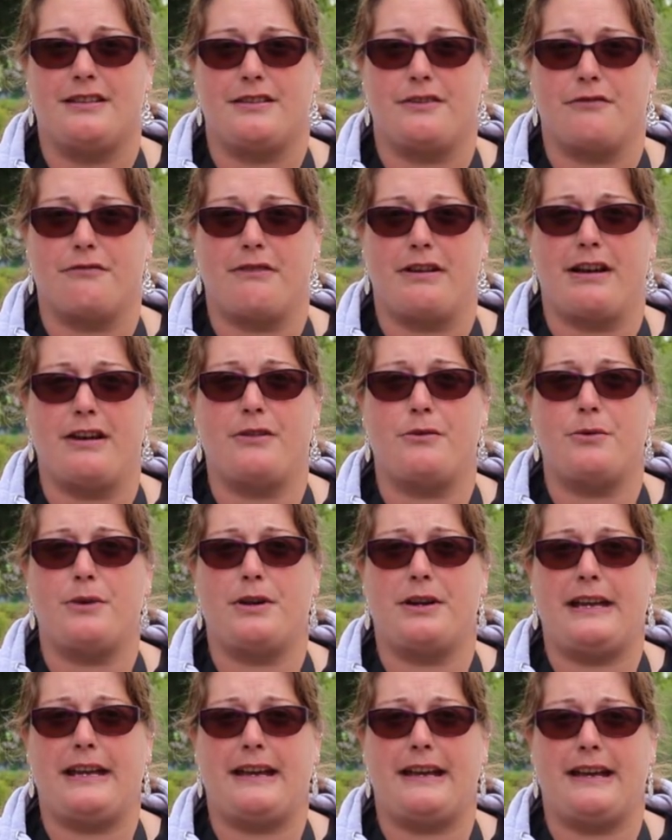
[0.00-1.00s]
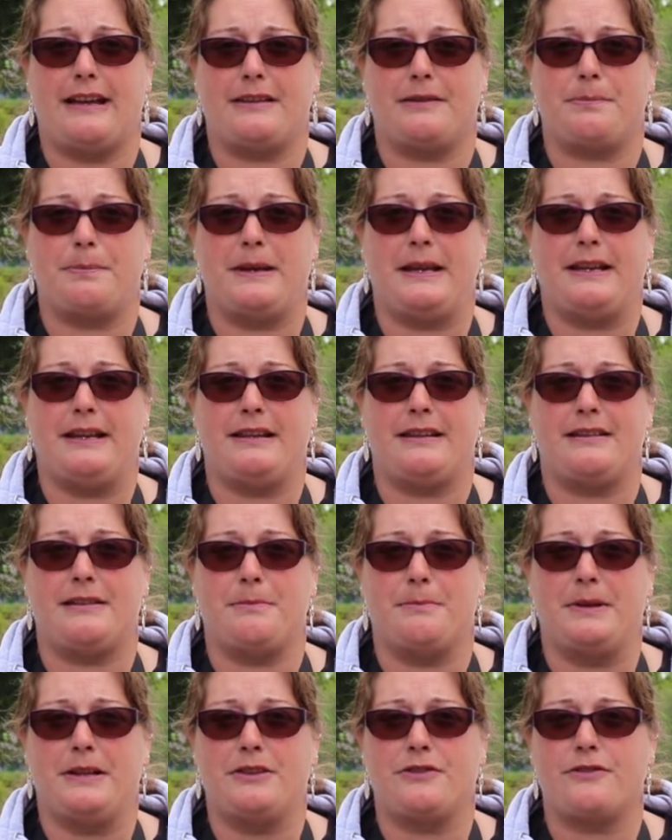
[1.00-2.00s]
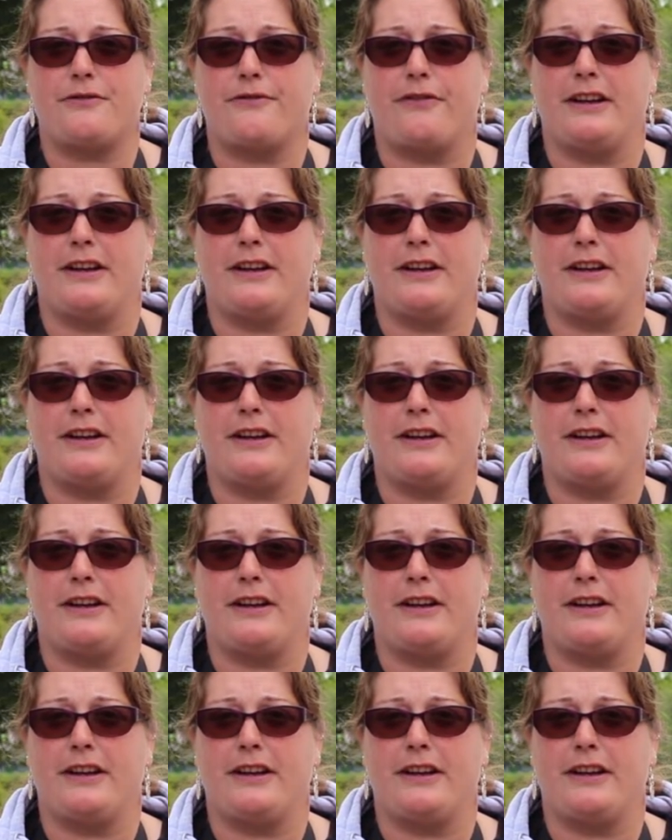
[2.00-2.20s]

The railway has been dementia